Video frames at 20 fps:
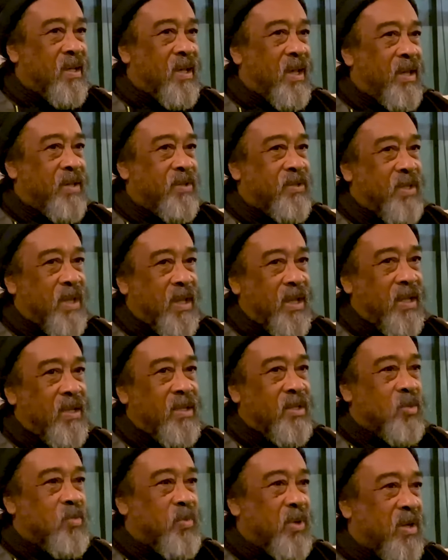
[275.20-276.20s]
I say
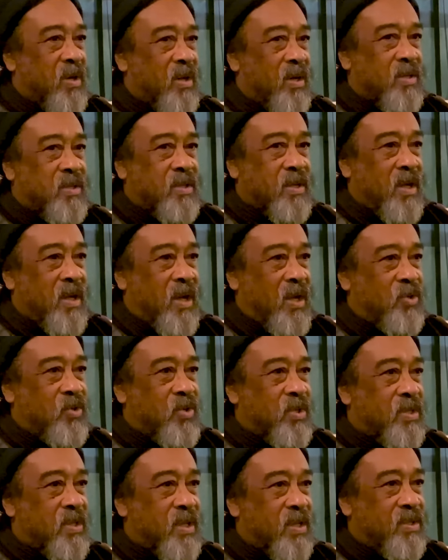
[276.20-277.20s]
this because
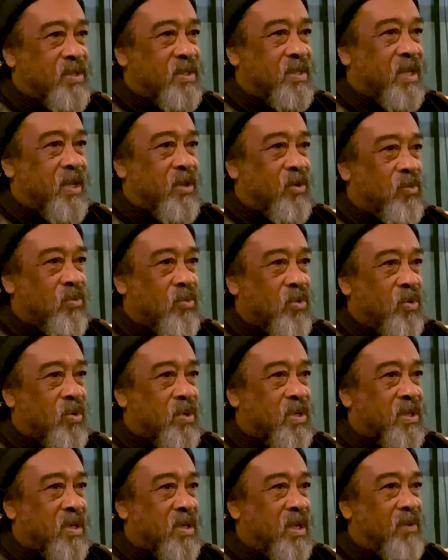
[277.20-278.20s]
consciousness is at the
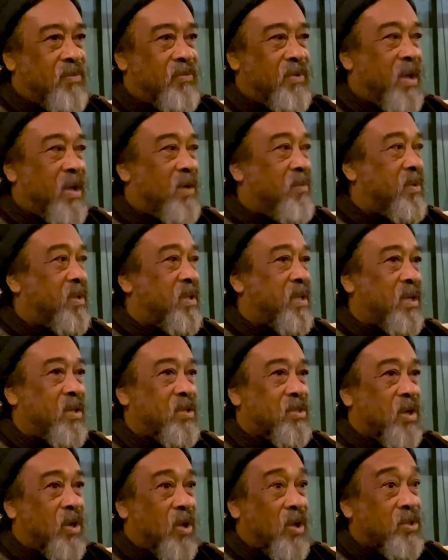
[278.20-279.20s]
root. If everything
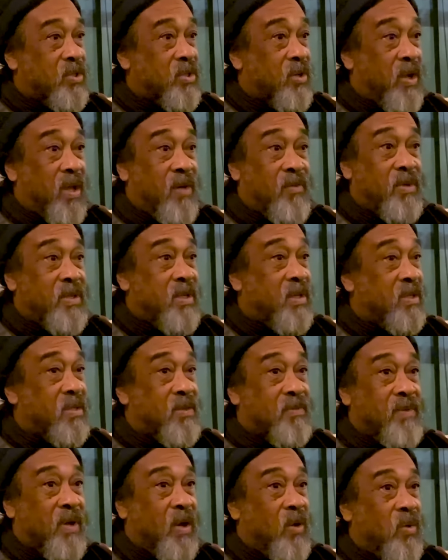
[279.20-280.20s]
is lost or everything
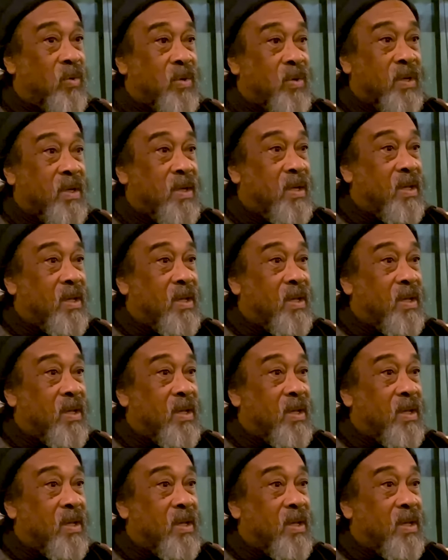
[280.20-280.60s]
is found,